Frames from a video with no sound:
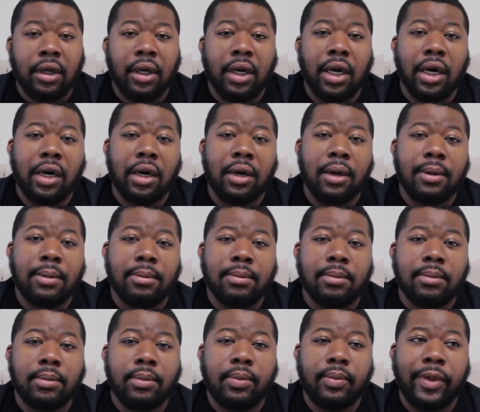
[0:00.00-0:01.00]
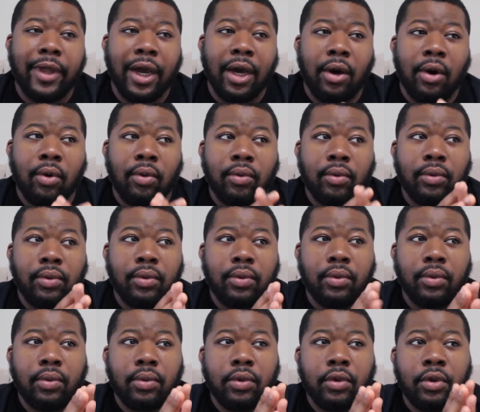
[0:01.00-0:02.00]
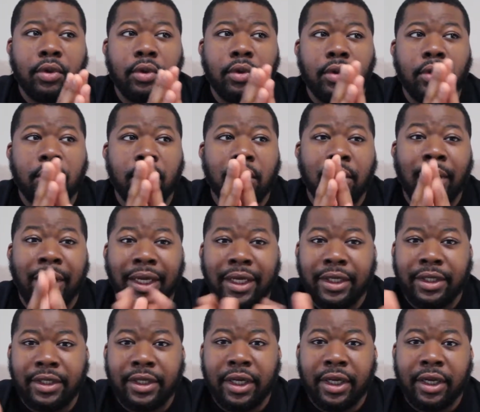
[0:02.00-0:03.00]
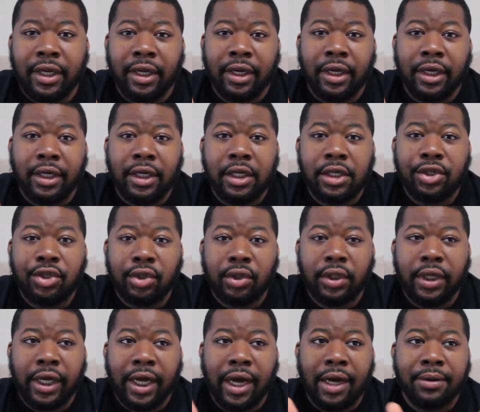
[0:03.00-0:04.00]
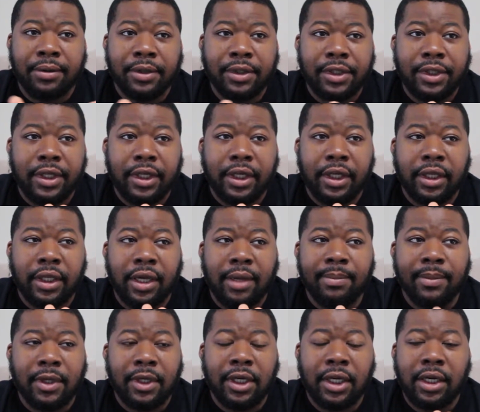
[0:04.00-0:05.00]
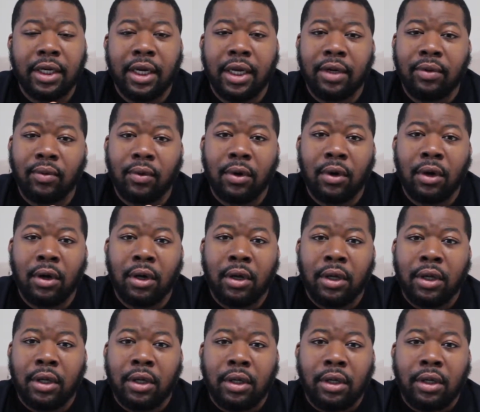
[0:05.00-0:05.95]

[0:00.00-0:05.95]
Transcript: Um, now, like I said, initially I was thinking that Monday Night Raw